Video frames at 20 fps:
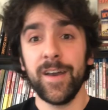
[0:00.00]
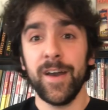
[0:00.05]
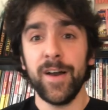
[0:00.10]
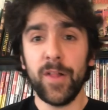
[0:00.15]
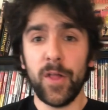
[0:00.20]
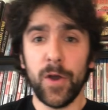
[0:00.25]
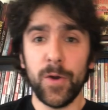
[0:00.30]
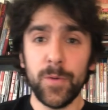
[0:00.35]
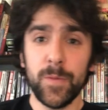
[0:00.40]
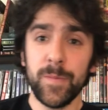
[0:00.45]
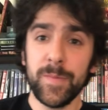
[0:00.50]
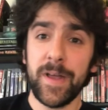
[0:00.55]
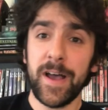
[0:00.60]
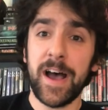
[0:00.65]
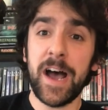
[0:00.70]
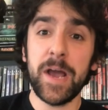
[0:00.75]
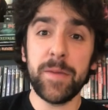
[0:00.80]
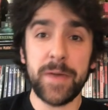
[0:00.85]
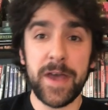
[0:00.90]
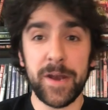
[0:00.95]
Hello,
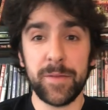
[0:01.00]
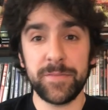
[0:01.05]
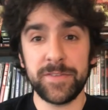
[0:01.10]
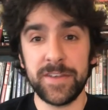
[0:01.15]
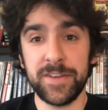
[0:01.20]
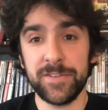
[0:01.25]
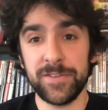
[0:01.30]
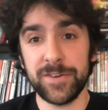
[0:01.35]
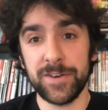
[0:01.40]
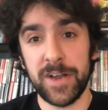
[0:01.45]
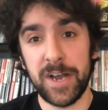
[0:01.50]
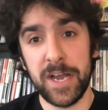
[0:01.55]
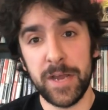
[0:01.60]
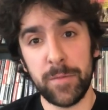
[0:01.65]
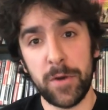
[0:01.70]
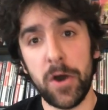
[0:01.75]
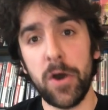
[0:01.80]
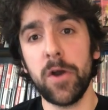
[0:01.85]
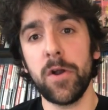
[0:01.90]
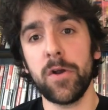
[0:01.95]
I'm Adam Cesare. I
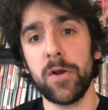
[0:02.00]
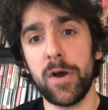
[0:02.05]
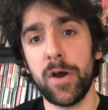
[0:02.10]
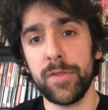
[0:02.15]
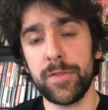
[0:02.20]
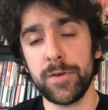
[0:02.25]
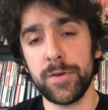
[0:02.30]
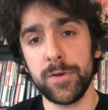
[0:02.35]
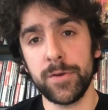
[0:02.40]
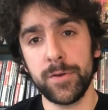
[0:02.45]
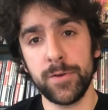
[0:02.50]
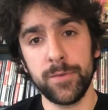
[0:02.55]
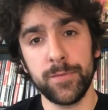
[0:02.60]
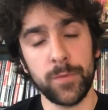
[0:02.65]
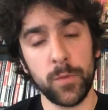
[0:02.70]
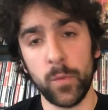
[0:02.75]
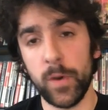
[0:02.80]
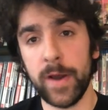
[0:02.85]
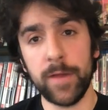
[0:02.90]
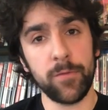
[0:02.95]
am a horror author who,
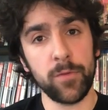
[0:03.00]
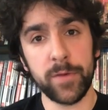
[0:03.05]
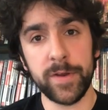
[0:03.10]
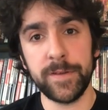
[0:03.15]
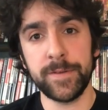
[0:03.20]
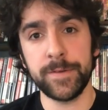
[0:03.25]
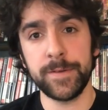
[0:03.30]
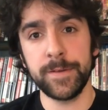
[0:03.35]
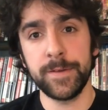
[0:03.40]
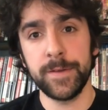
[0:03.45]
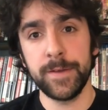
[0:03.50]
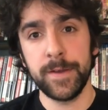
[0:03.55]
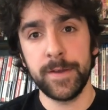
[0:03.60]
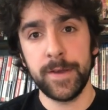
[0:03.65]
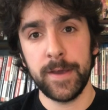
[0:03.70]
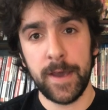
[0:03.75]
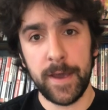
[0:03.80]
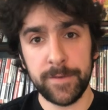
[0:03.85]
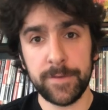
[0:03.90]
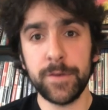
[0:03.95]
for whatever reason,
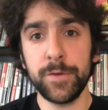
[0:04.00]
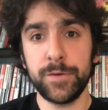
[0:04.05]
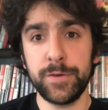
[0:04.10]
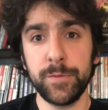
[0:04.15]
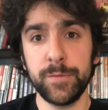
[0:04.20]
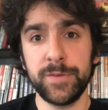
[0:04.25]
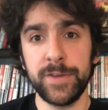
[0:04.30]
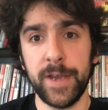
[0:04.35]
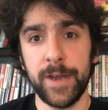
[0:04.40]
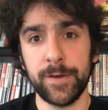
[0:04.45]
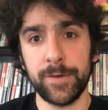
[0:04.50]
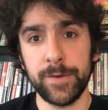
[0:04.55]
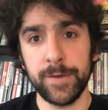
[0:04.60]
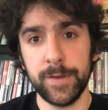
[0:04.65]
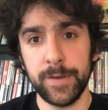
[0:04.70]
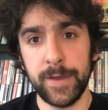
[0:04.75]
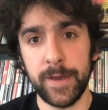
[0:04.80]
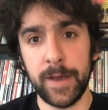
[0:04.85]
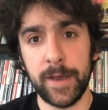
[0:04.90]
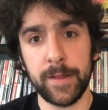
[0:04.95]
has a YouTube channel,
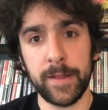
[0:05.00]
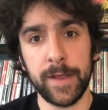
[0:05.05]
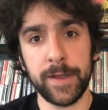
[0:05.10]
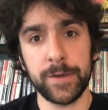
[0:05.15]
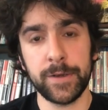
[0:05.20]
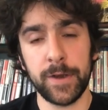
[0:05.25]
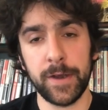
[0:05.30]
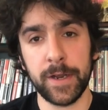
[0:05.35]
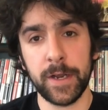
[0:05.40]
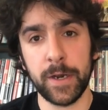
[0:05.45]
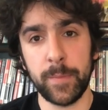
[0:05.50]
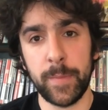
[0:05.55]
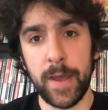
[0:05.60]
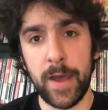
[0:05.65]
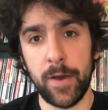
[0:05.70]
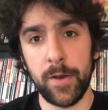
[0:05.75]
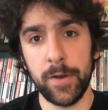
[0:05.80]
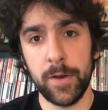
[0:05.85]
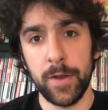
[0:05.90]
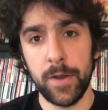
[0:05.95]
and I like talking
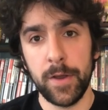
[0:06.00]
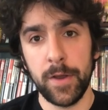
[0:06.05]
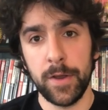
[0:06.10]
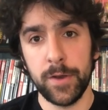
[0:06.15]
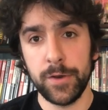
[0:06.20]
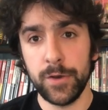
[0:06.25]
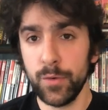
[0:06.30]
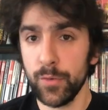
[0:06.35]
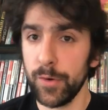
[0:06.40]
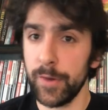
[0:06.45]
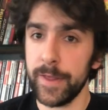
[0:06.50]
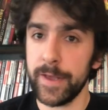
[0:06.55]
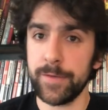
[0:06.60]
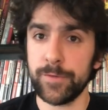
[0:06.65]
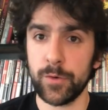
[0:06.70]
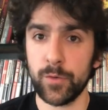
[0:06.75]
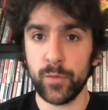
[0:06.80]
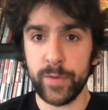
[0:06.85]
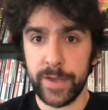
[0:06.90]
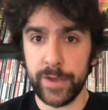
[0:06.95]
about new
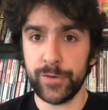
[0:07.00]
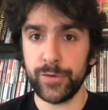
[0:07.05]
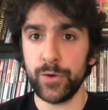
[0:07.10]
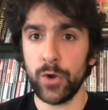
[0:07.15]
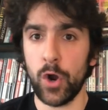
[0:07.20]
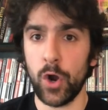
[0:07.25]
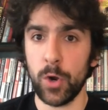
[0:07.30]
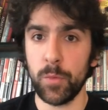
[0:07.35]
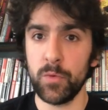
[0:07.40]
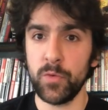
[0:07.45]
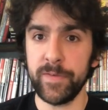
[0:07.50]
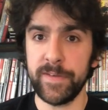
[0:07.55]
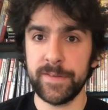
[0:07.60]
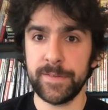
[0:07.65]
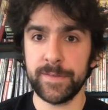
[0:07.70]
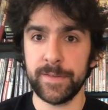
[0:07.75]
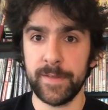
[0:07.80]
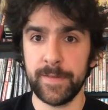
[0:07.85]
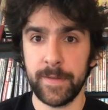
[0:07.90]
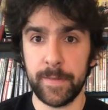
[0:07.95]
release or reissue horror
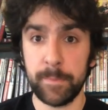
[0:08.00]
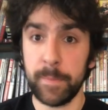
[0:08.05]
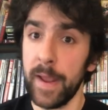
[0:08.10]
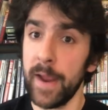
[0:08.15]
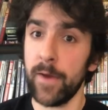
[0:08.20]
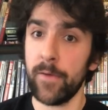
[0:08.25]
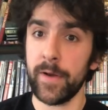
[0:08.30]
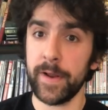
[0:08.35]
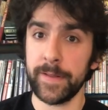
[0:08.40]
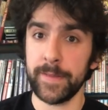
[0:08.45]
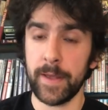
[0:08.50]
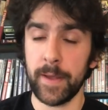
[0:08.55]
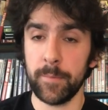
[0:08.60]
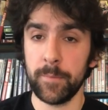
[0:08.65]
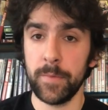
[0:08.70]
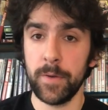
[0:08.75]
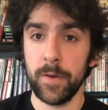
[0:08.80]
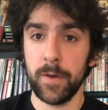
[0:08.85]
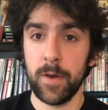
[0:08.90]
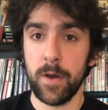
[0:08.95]
movies and then pairing
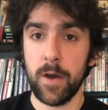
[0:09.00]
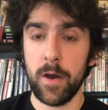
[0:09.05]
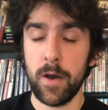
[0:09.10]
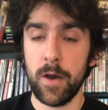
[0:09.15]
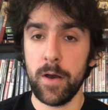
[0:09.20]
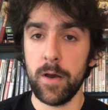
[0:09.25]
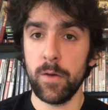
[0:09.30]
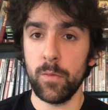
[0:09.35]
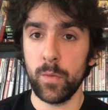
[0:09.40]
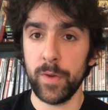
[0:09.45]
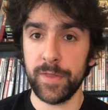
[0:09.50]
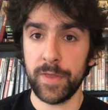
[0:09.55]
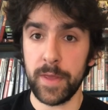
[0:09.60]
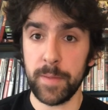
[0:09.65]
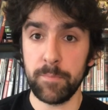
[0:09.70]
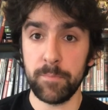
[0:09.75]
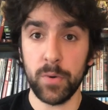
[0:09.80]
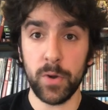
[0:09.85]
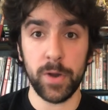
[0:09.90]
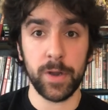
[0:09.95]
them with
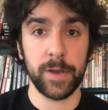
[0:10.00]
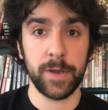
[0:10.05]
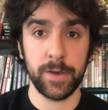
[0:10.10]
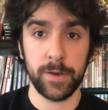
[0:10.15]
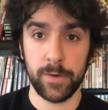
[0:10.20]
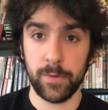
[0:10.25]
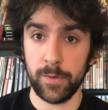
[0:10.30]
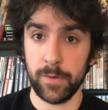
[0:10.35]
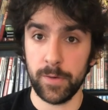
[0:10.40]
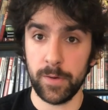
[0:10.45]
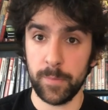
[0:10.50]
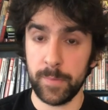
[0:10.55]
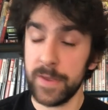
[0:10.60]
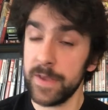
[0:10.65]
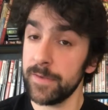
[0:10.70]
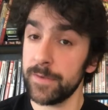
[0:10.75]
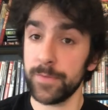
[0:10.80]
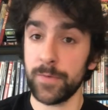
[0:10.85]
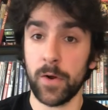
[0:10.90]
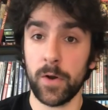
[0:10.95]
a book or a
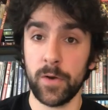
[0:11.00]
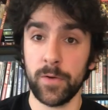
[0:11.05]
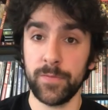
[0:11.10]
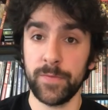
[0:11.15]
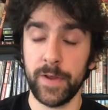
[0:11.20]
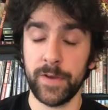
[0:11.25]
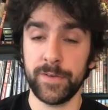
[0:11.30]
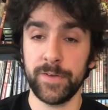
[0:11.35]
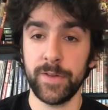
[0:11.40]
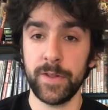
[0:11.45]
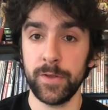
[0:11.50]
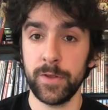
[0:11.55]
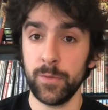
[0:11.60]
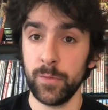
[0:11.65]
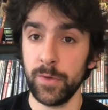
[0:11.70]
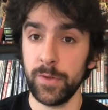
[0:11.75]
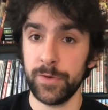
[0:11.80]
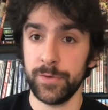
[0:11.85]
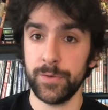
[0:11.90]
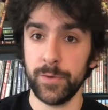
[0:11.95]
piece of horror fiction that you
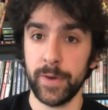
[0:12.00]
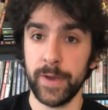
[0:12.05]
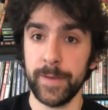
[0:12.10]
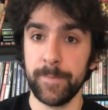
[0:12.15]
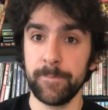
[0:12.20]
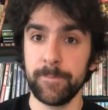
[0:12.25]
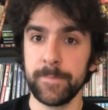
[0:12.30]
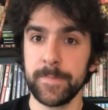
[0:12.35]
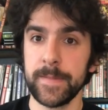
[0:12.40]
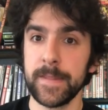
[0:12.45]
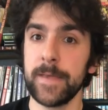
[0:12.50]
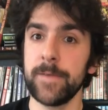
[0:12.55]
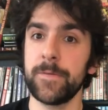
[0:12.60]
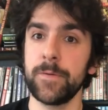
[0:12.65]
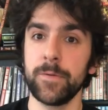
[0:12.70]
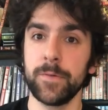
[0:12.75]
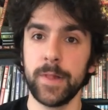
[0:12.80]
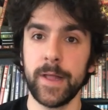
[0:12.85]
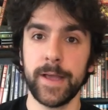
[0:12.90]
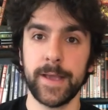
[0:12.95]
will enjoy if
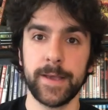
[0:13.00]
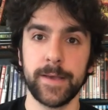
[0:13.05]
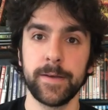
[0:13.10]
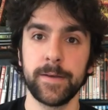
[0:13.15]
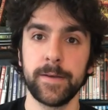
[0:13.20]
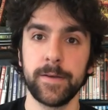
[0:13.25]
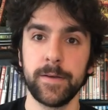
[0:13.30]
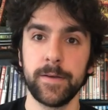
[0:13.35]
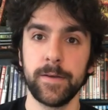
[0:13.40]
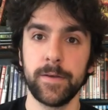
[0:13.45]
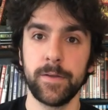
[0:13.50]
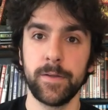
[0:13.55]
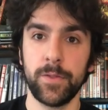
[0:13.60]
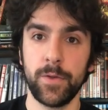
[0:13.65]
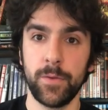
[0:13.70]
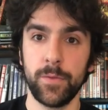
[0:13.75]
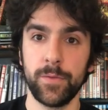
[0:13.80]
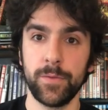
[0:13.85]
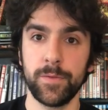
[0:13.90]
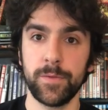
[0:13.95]
you like
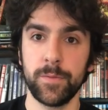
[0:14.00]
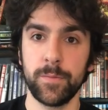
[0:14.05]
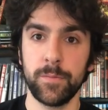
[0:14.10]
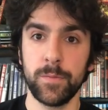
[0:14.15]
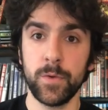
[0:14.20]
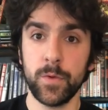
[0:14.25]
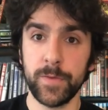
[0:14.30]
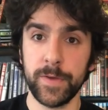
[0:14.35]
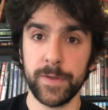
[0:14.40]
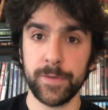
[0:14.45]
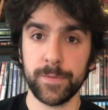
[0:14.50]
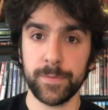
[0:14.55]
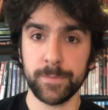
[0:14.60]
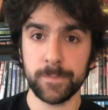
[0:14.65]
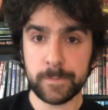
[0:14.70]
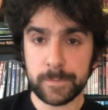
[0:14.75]
those movies.